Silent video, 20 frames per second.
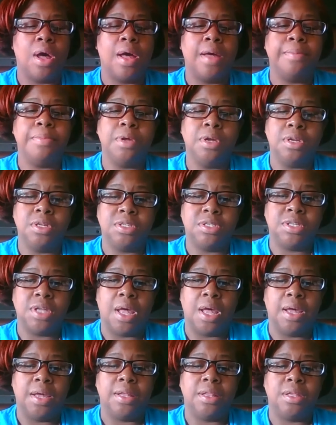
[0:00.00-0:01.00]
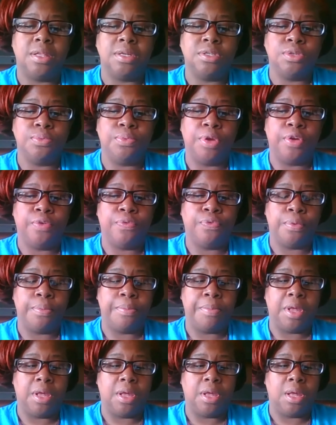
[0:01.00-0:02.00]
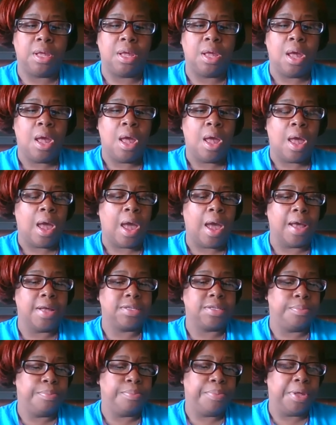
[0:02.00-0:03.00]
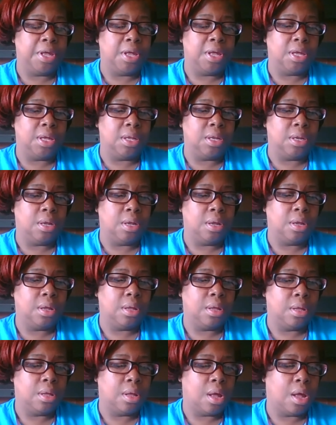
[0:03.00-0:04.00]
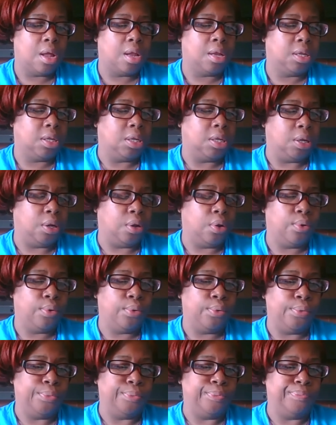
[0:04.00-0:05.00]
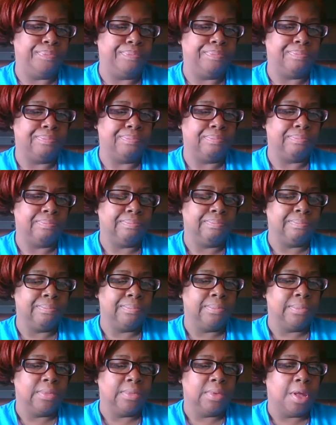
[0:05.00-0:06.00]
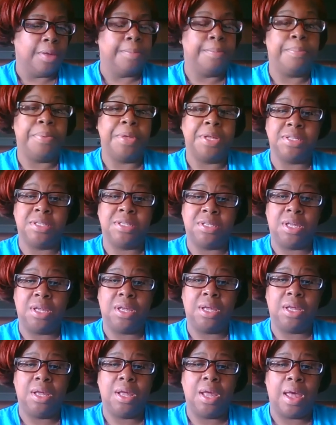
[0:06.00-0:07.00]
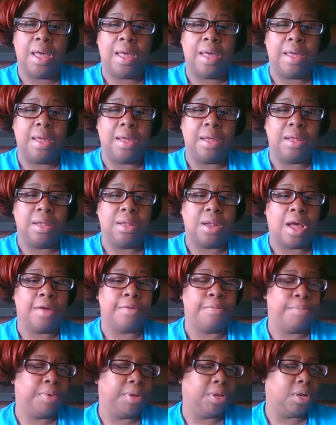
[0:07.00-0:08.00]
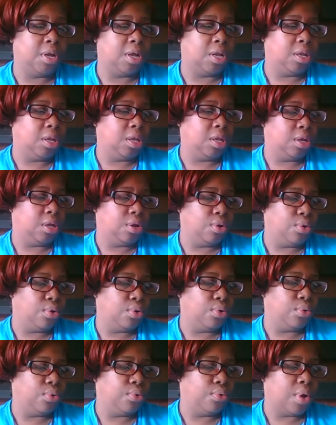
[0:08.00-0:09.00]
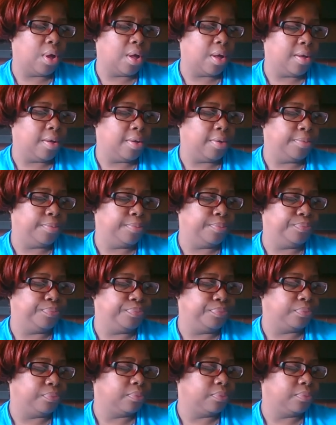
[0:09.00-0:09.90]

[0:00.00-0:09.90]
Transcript: I'm going to say this week for me has been a little busy and I've been a little um,